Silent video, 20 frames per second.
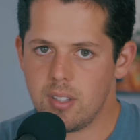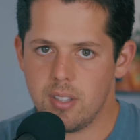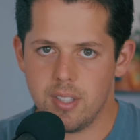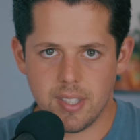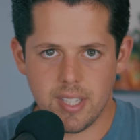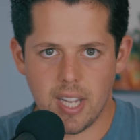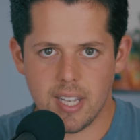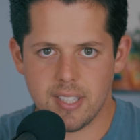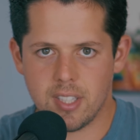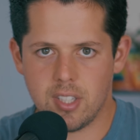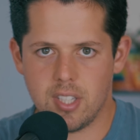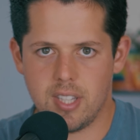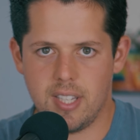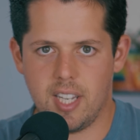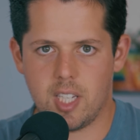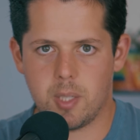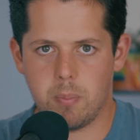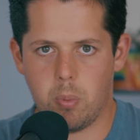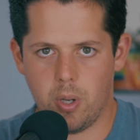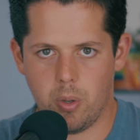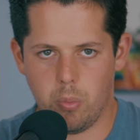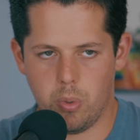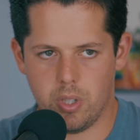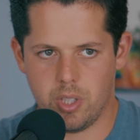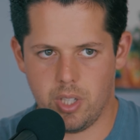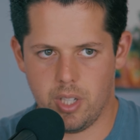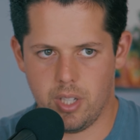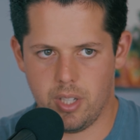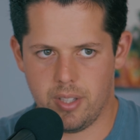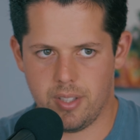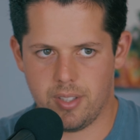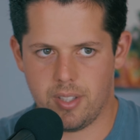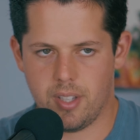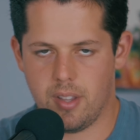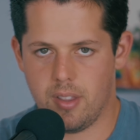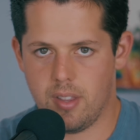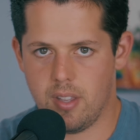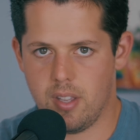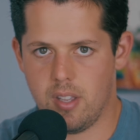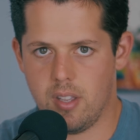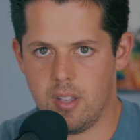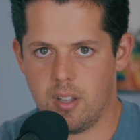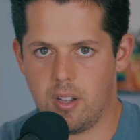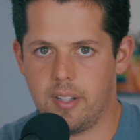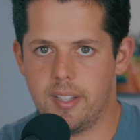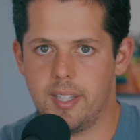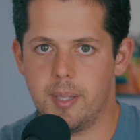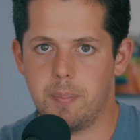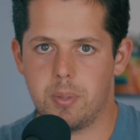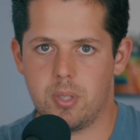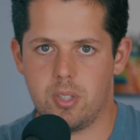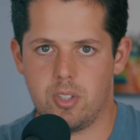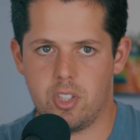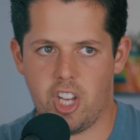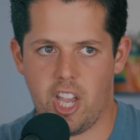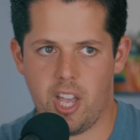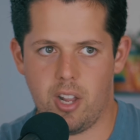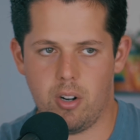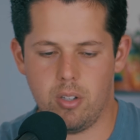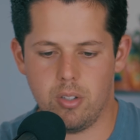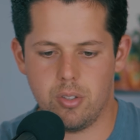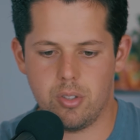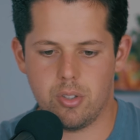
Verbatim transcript: This ties into the next point, which is the Clips channel.